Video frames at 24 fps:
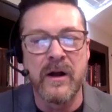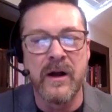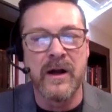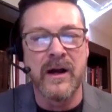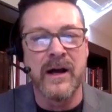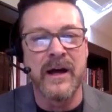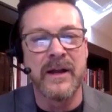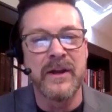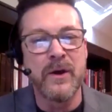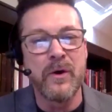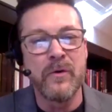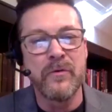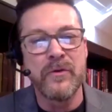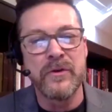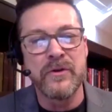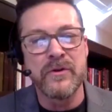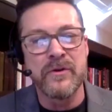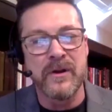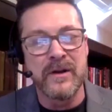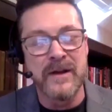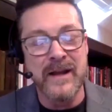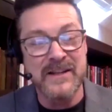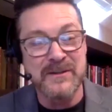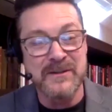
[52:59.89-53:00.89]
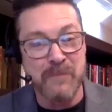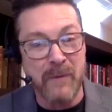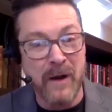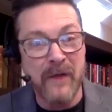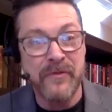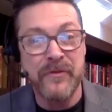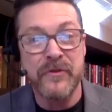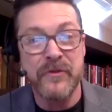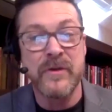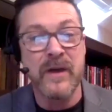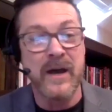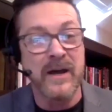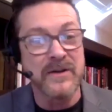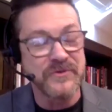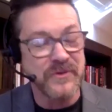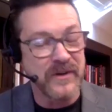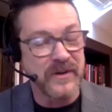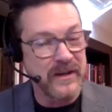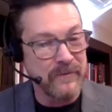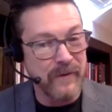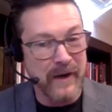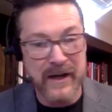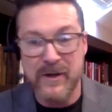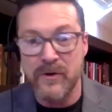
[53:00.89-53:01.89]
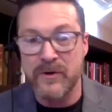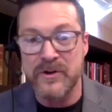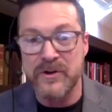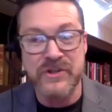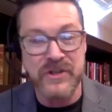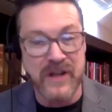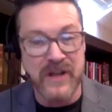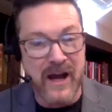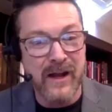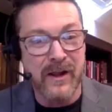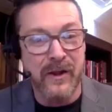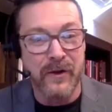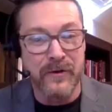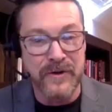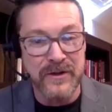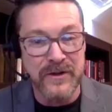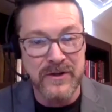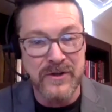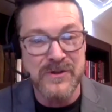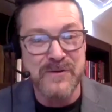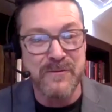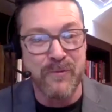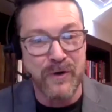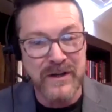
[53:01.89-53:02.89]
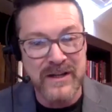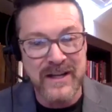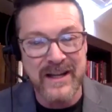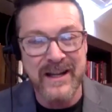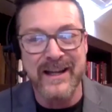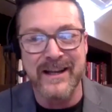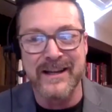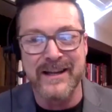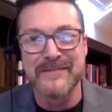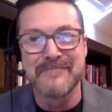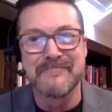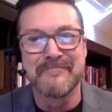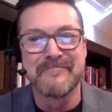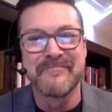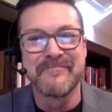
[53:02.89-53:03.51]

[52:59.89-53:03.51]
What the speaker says: I know that next month you guys are getting ready to go to Shiloh to do some more digging.